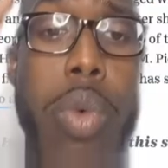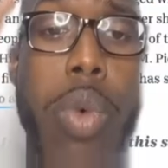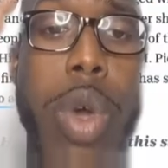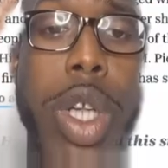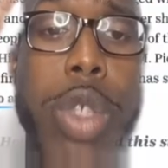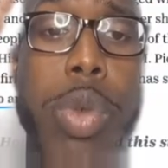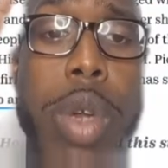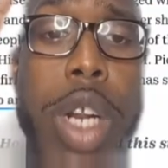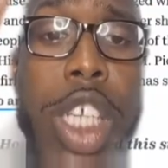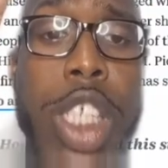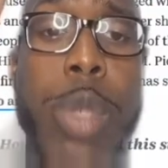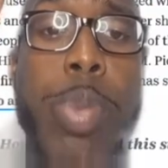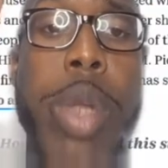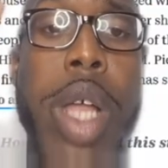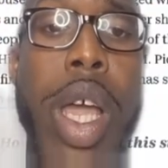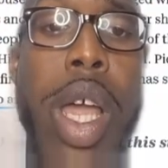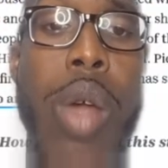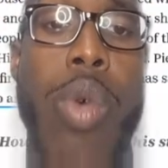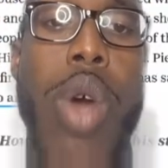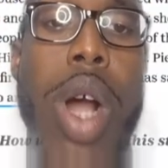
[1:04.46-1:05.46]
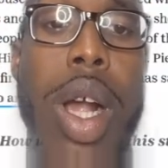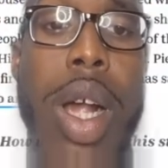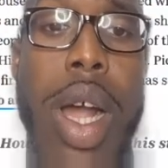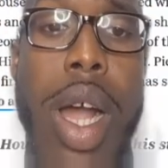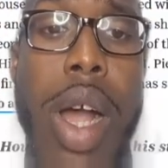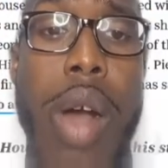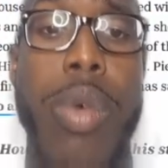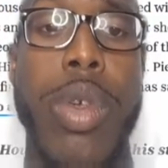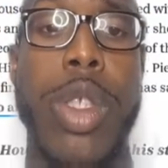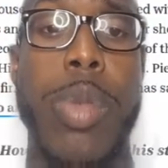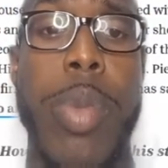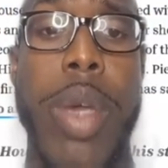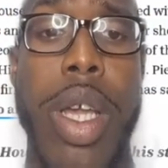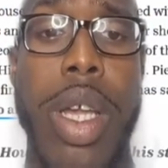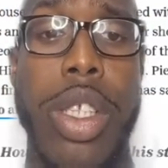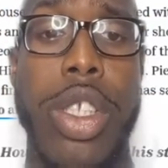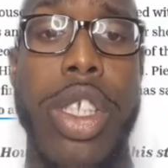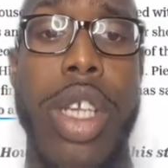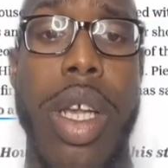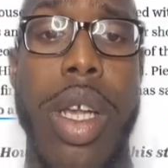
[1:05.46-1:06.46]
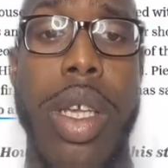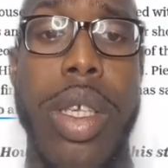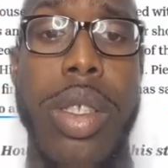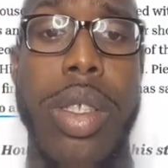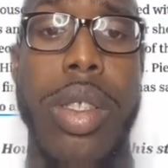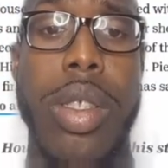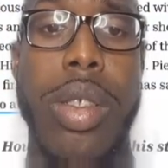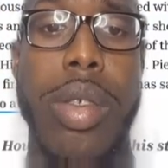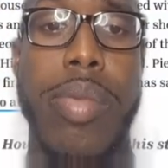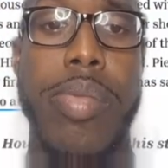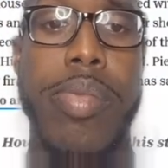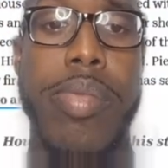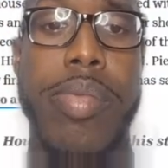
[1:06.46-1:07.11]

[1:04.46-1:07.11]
which would explain why Kyle was being chased.